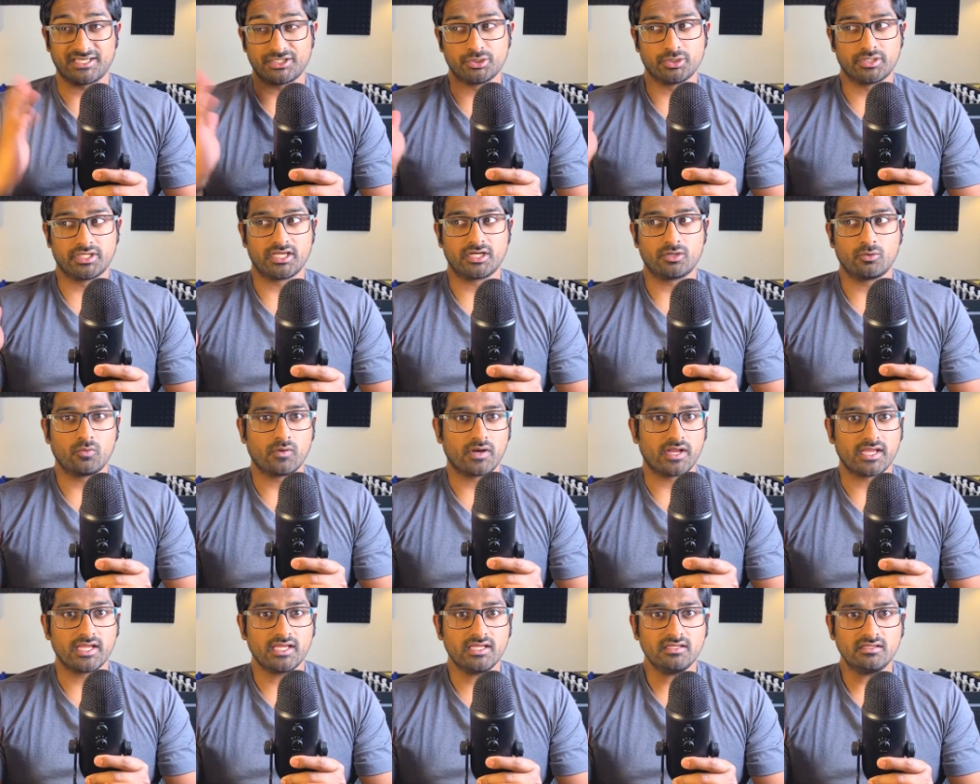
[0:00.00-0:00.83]
you get
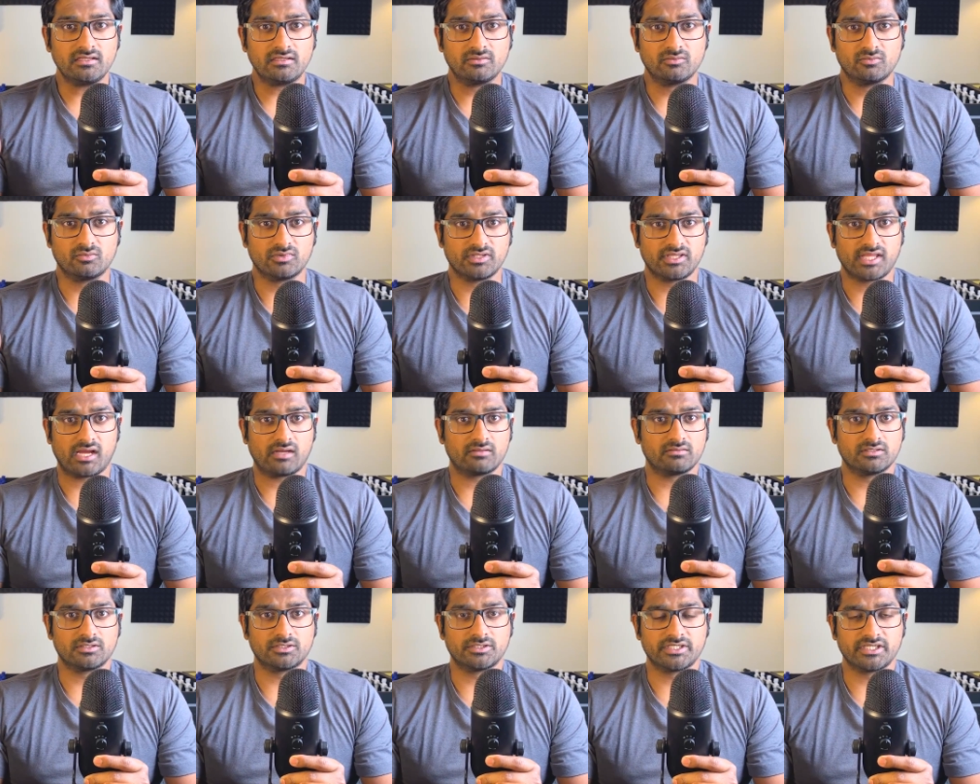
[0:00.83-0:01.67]
away
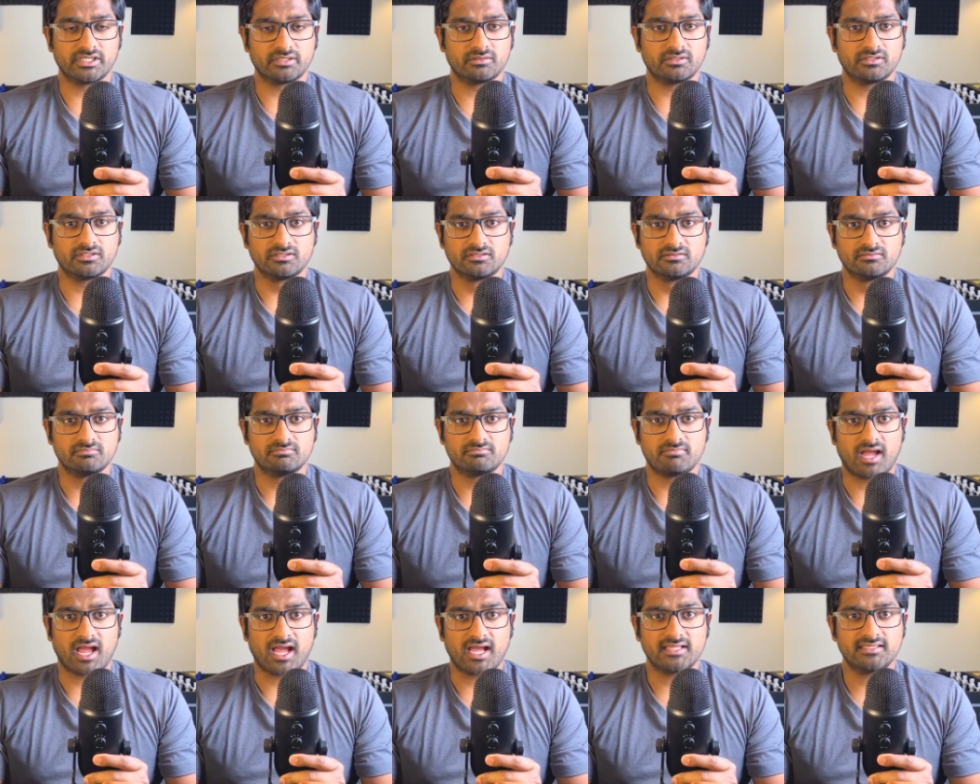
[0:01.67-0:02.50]
without learning
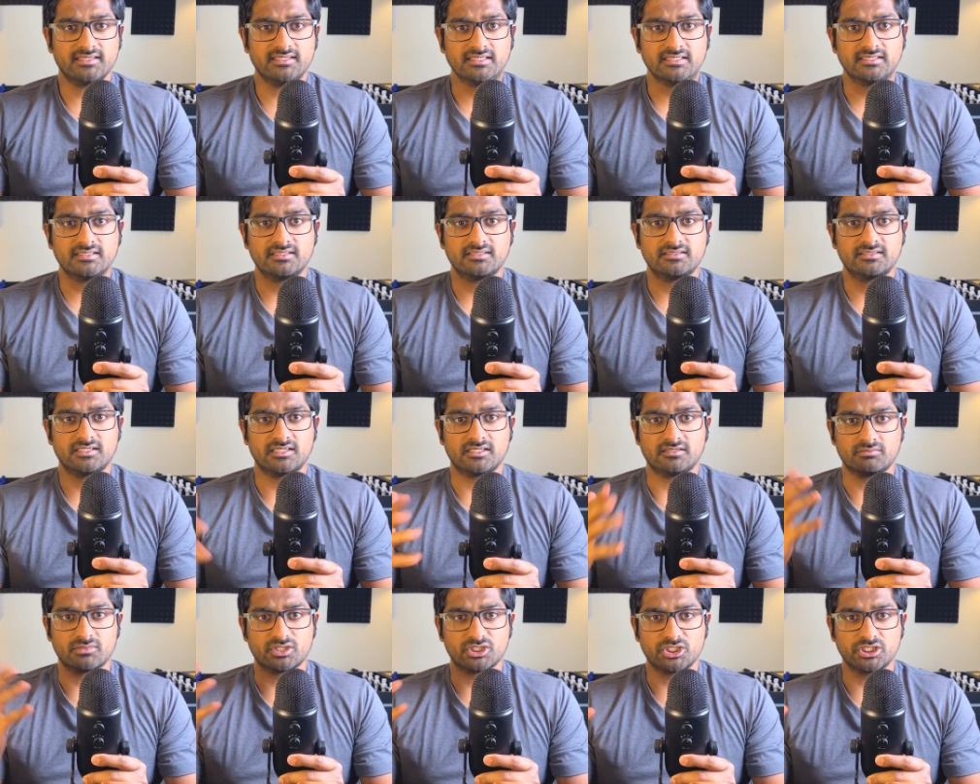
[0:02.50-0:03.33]
math
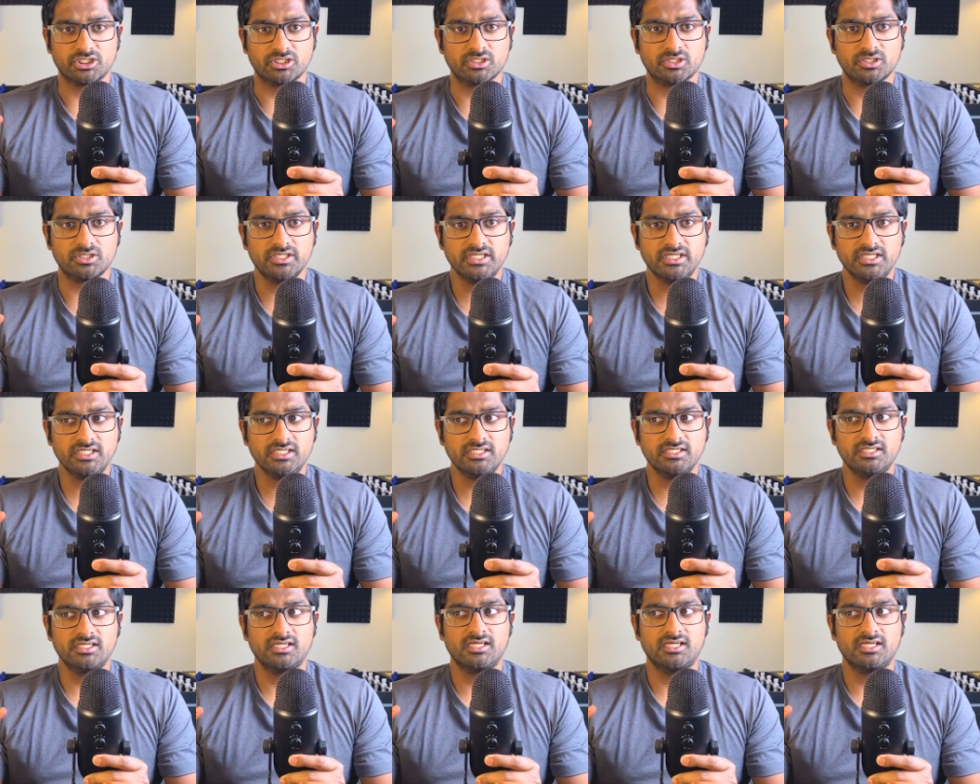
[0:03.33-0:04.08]
in machine learning?